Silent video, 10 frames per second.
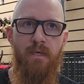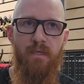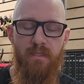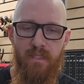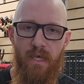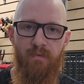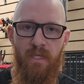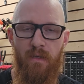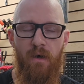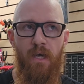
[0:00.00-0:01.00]

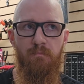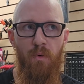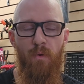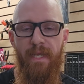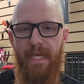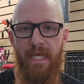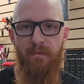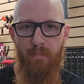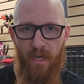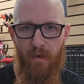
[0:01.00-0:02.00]

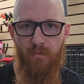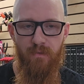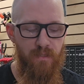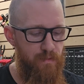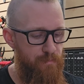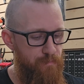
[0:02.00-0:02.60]
79.8 pounds.